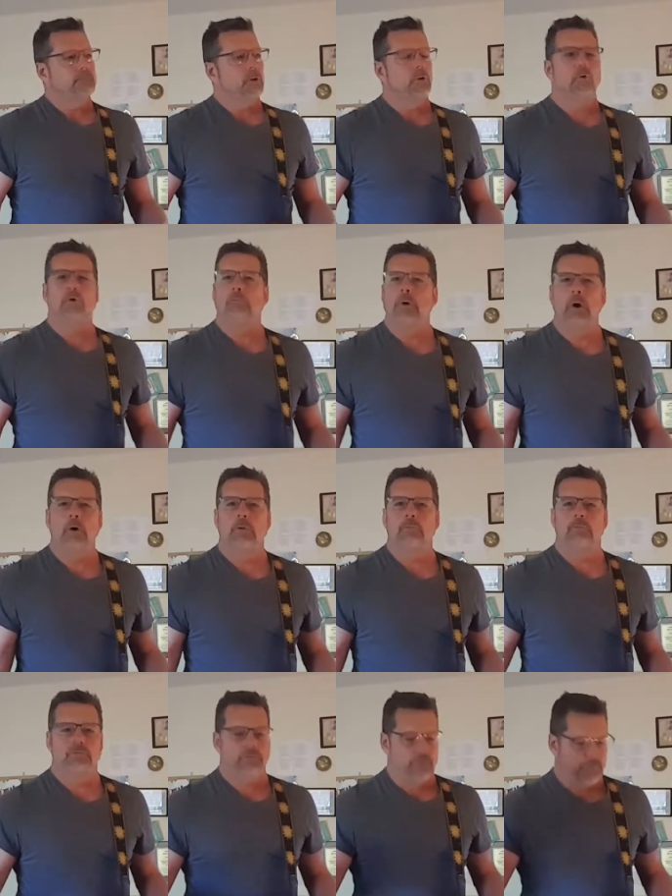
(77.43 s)
learn
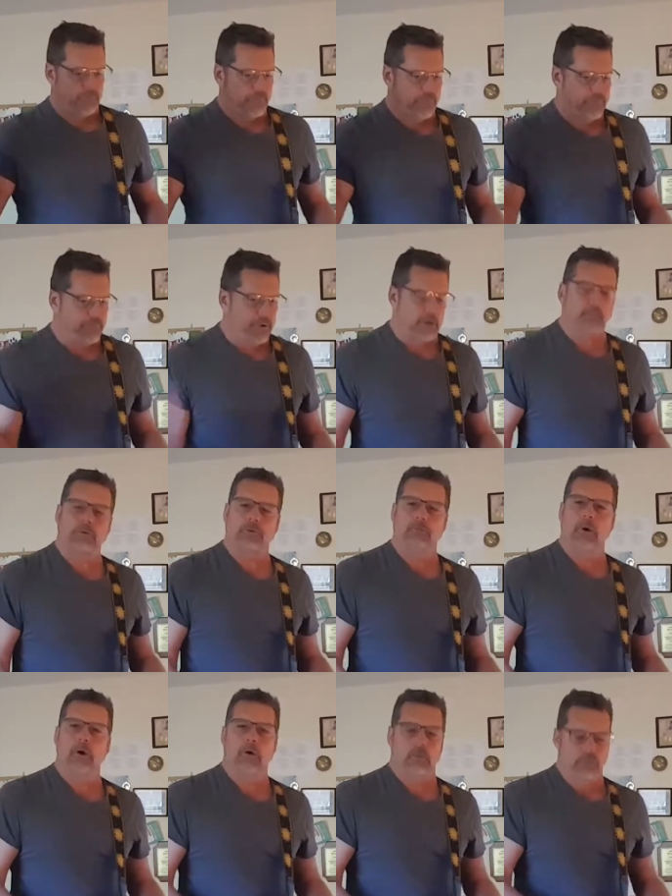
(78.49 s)
modes, just stick with
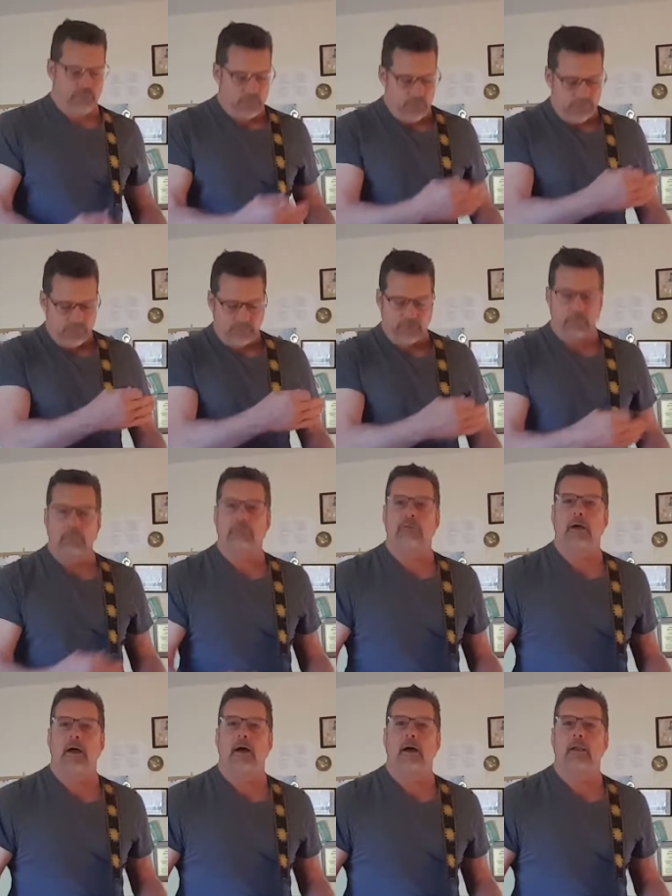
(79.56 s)
modes, and then some of
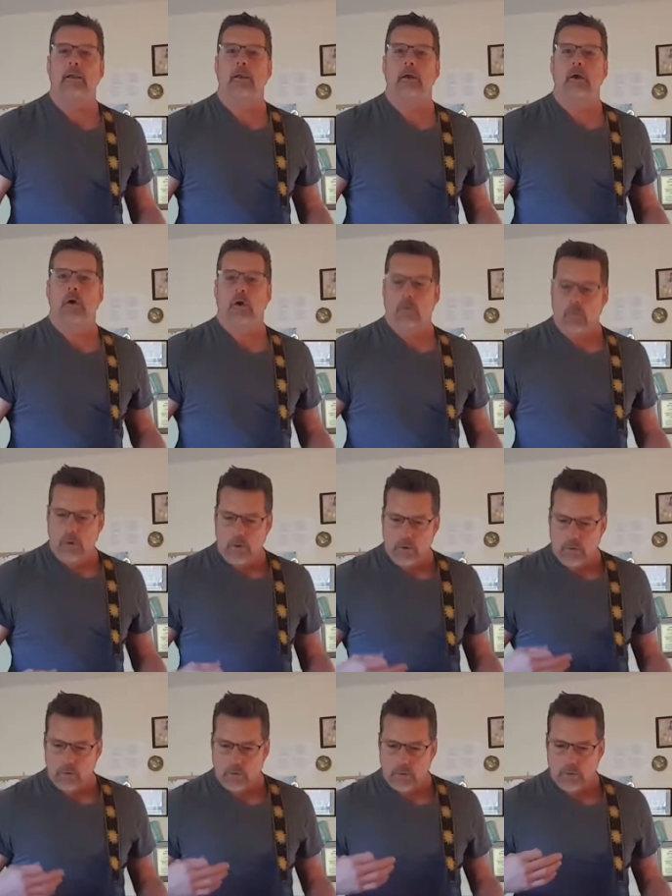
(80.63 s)
that
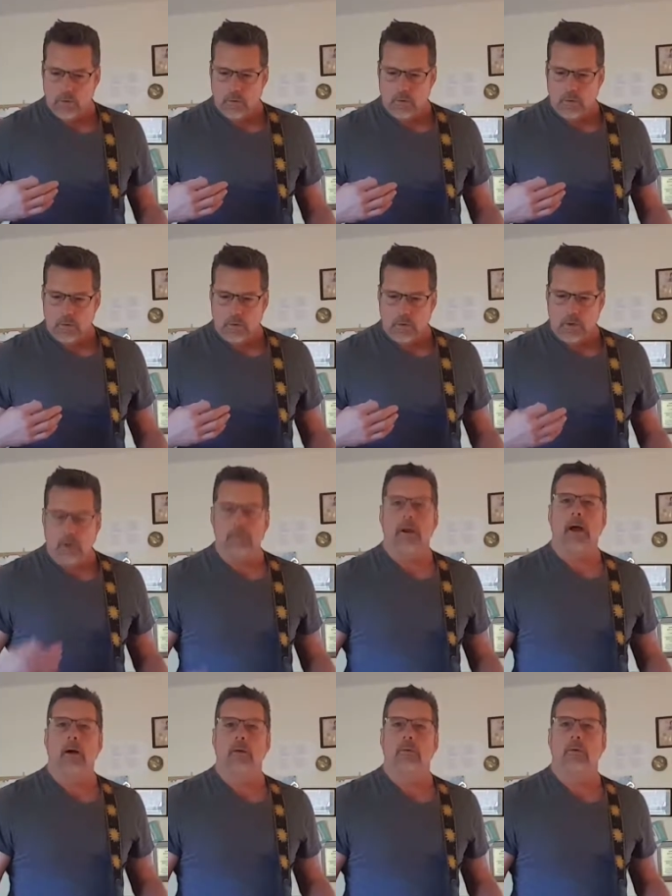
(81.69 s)
will come
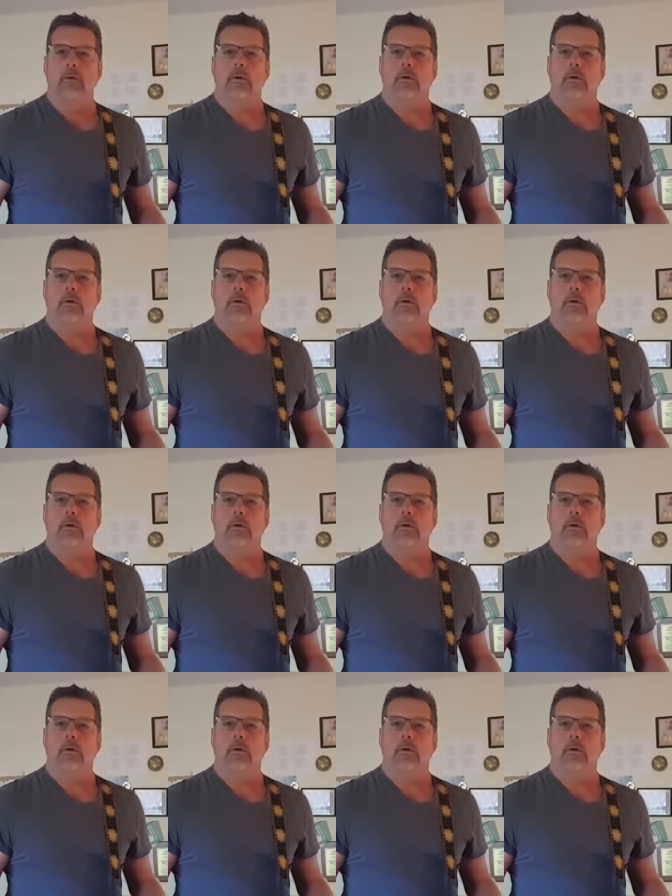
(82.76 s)
out